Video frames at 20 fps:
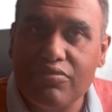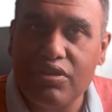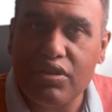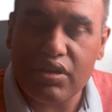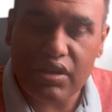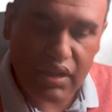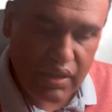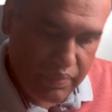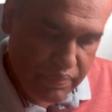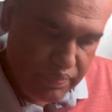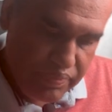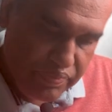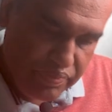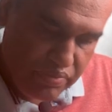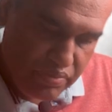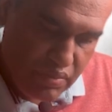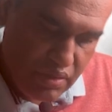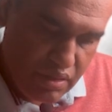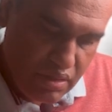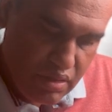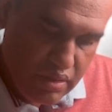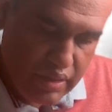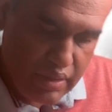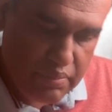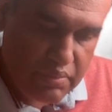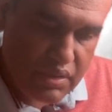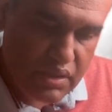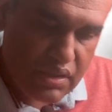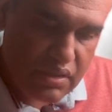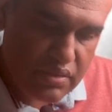Okay,
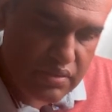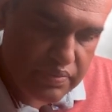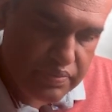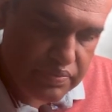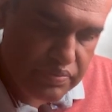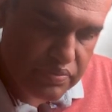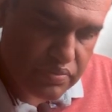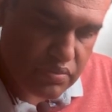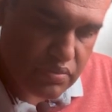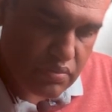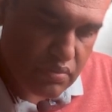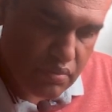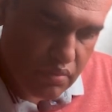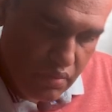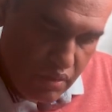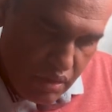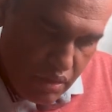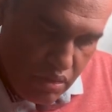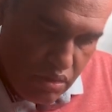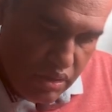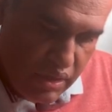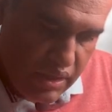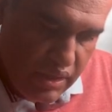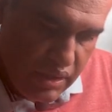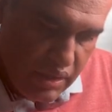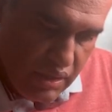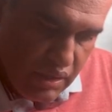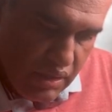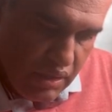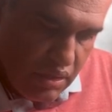remember this. Okay,
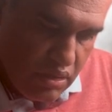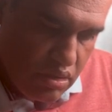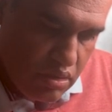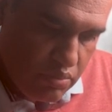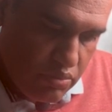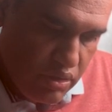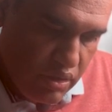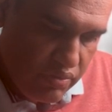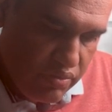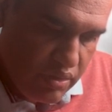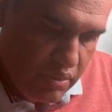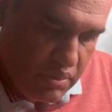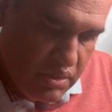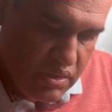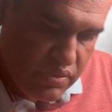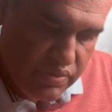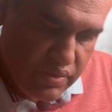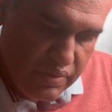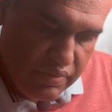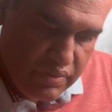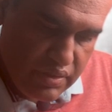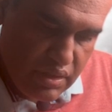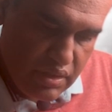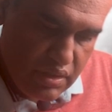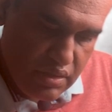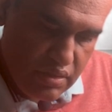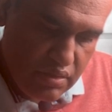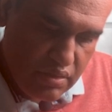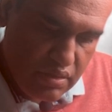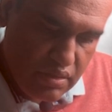so moving from this
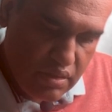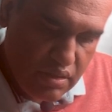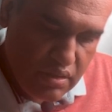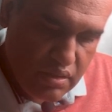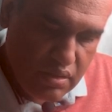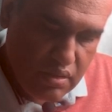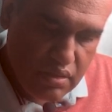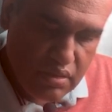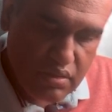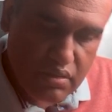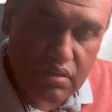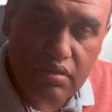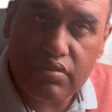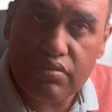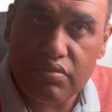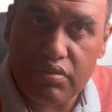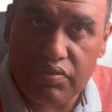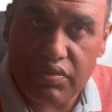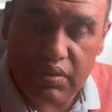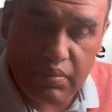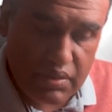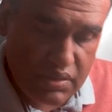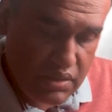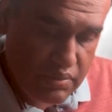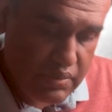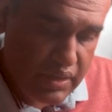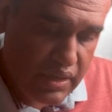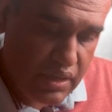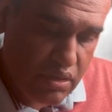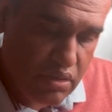
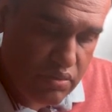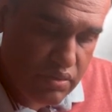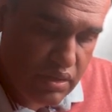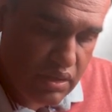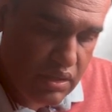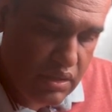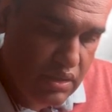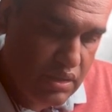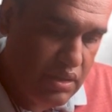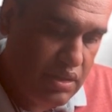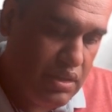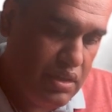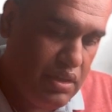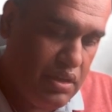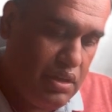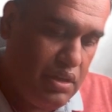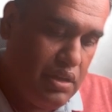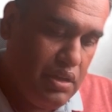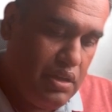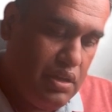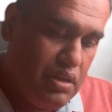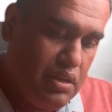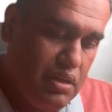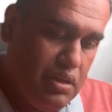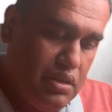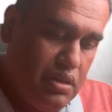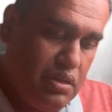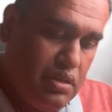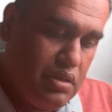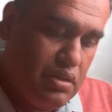50% battle over.
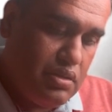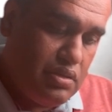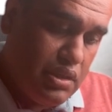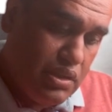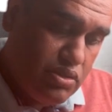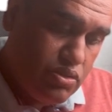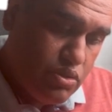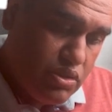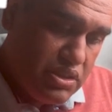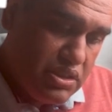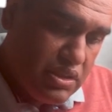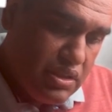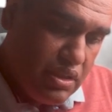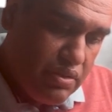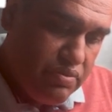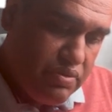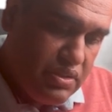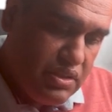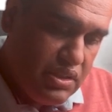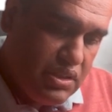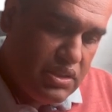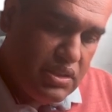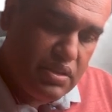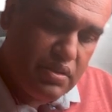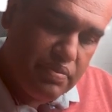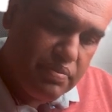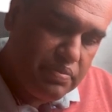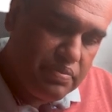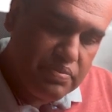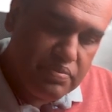6th question. A physician
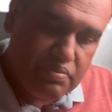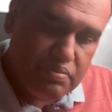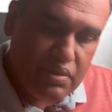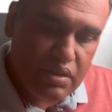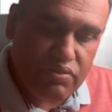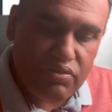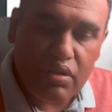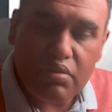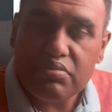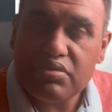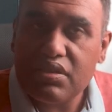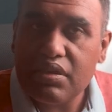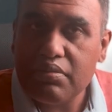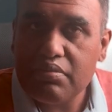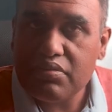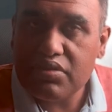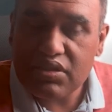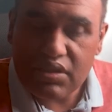performs some